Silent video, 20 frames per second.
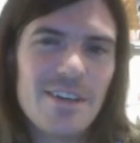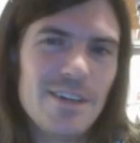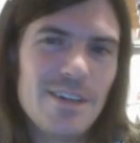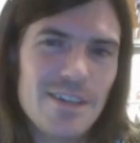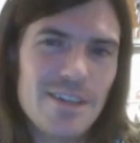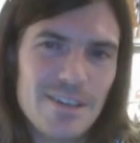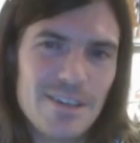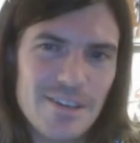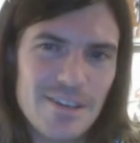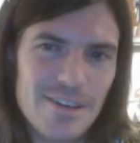
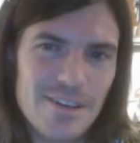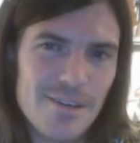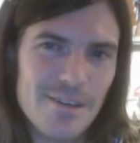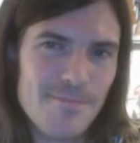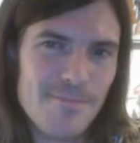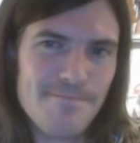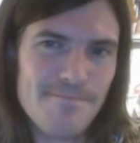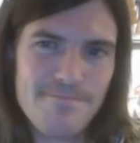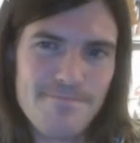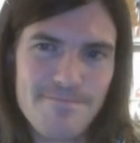Um,
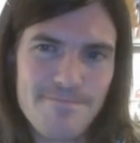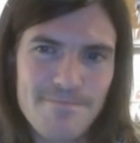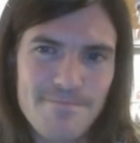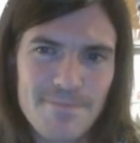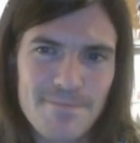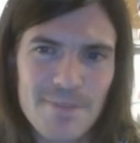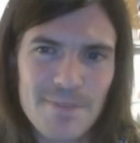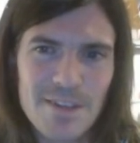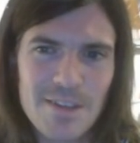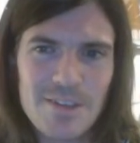
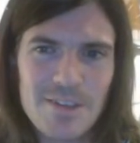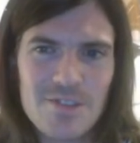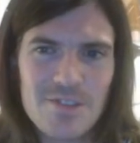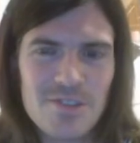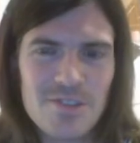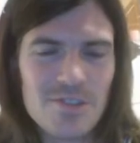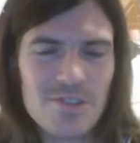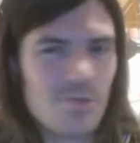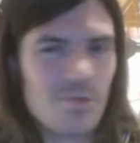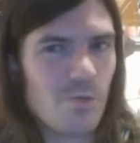it's just
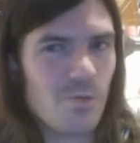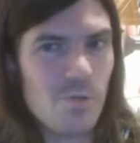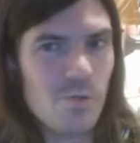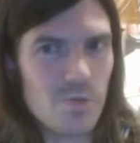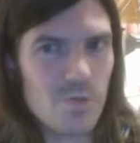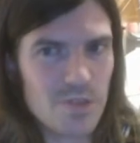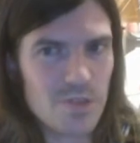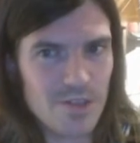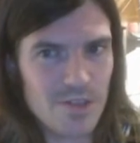awesome.